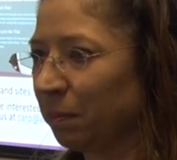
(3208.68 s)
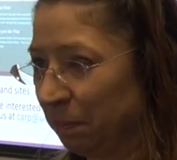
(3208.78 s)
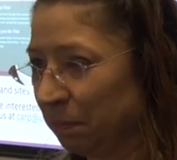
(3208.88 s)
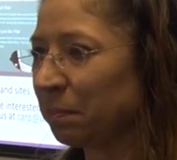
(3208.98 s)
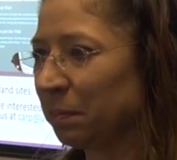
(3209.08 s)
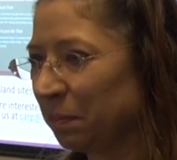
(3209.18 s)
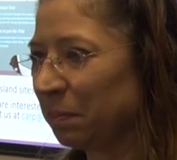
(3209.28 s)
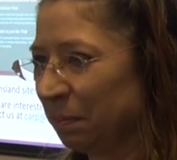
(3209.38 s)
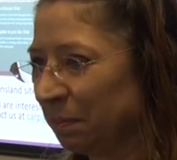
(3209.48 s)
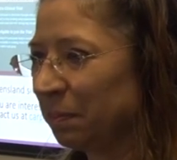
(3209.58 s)
And in the
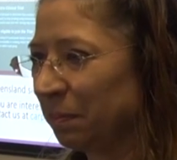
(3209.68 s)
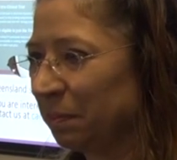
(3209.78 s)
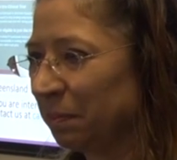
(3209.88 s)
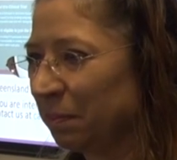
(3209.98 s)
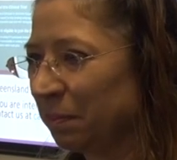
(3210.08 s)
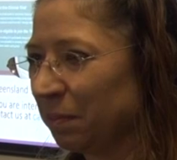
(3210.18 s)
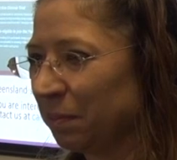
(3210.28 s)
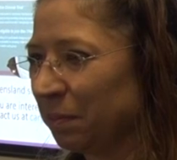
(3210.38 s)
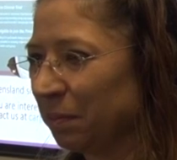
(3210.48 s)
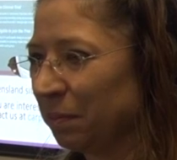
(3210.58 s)
States, they're trying to
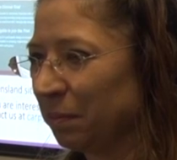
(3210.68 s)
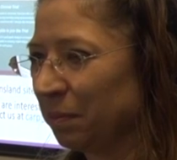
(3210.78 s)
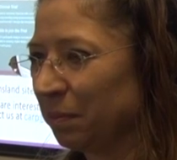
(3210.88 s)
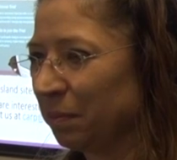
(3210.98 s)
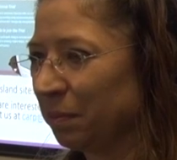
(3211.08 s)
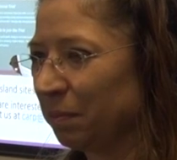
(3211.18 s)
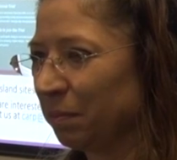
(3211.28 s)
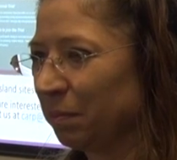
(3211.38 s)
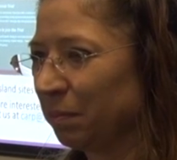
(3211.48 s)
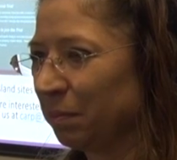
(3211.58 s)
reduce the nicotine
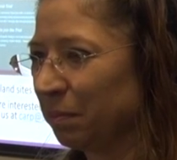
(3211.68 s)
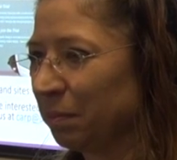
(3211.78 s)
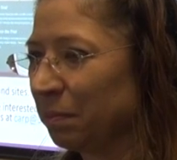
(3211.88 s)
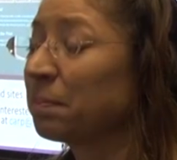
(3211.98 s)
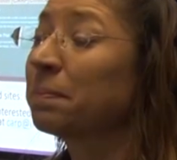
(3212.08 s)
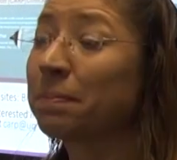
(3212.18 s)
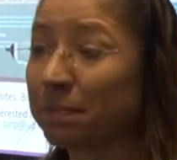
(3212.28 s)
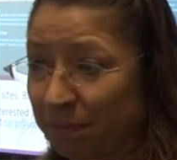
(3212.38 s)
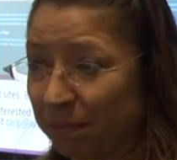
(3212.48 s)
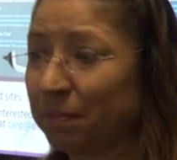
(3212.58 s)
content of cigarettes.
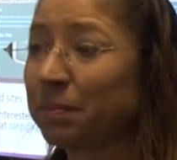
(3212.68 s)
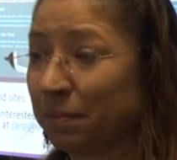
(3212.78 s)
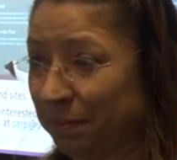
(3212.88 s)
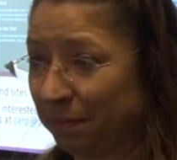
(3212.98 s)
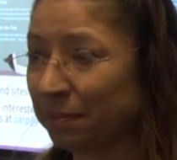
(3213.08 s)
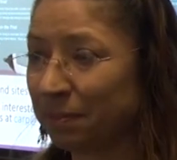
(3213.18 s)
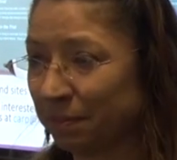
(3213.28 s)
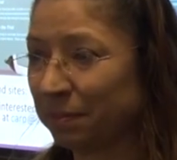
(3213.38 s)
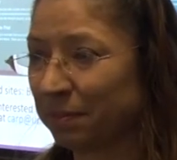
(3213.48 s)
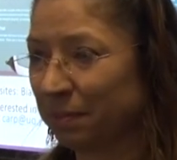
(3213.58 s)
Mm. And the
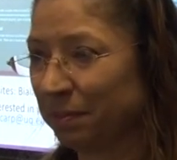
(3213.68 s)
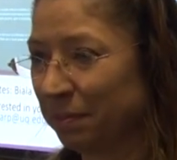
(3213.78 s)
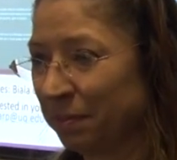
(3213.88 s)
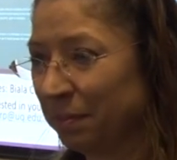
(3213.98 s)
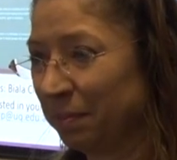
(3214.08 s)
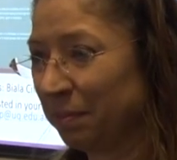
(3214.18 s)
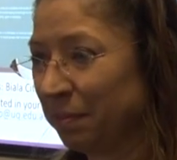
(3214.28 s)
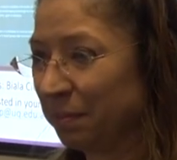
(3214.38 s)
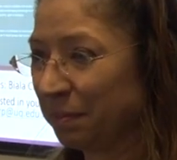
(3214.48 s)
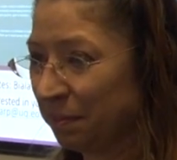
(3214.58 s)
generally accepted view
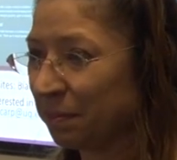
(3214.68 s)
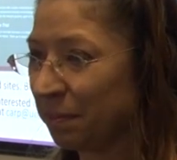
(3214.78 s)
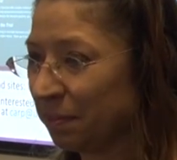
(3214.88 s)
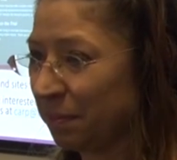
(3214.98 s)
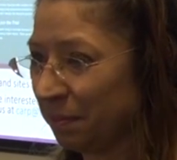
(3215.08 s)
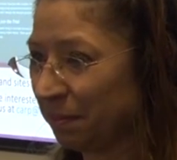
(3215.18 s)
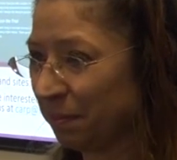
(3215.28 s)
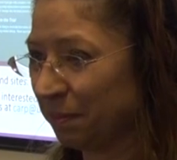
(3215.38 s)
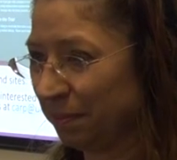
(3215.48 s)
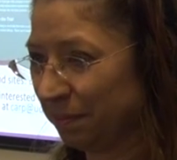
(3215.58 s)
has been,
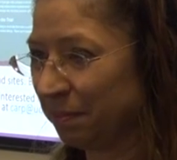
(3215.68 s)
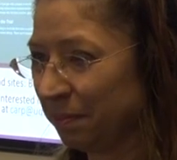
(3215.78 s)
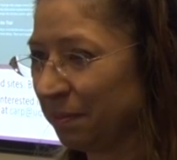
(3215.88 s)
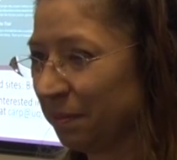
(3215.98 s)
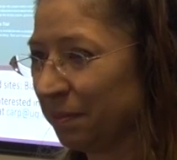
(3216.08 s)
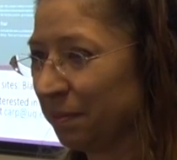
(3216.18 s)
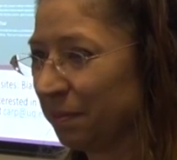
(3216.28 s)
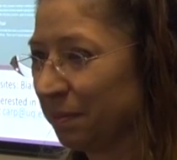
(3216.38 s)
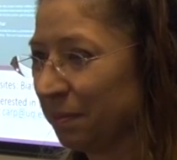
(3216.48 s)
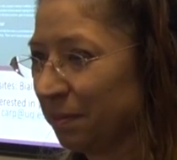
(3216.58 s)
if you put less
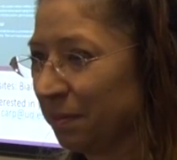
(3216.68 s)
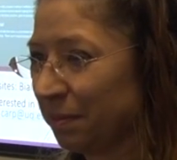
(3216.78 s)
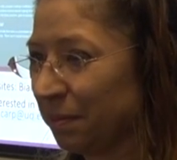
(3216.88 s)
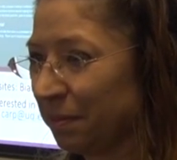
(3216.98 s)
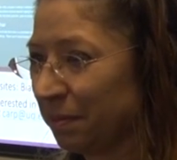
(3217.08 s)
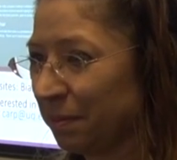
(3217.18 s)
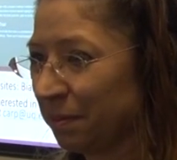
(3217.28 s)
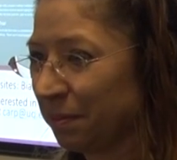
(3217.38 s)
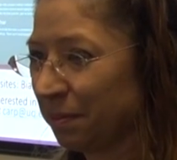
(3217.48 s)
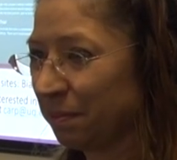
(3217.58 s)
nicotine in, you simply have
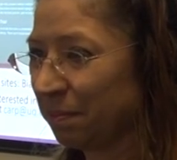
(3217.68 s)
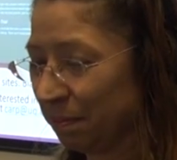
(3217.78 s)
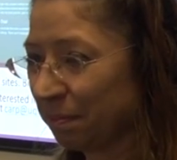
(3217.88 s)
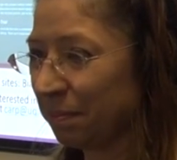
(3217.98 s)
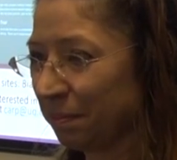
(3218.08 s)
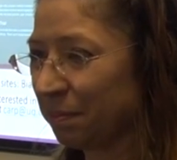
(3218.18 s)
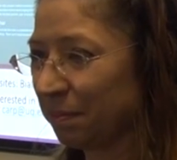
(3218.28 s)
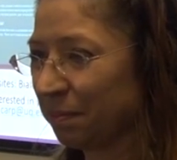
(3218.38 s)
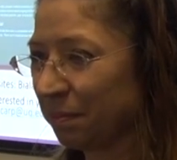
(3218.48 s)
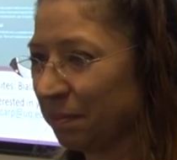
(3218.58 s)
people smoking
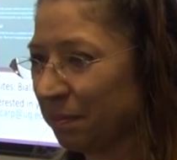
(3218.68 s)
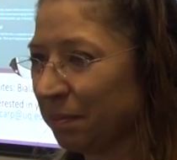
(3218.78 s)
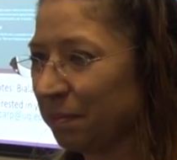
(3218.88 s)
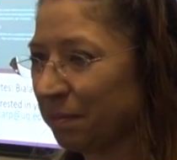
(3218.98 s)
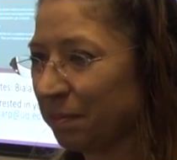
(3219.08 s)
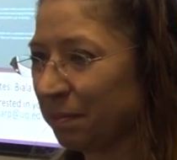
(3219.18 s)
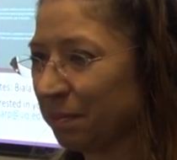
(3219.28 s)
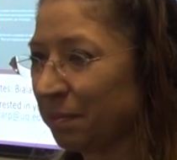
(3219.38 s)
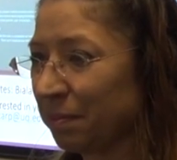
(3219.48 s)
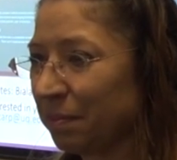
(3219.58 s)
harder.
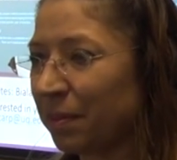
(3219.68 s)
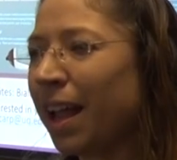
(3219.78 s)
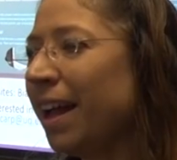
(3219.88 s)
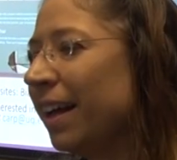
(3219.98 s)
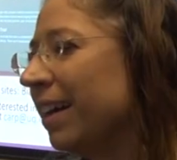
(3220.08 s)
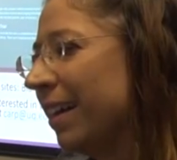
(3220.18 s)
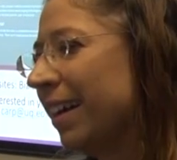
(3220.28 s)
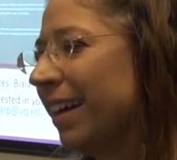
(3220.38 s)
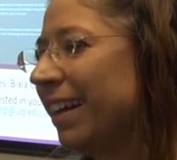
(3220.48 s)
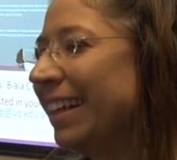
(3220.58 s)
So can you?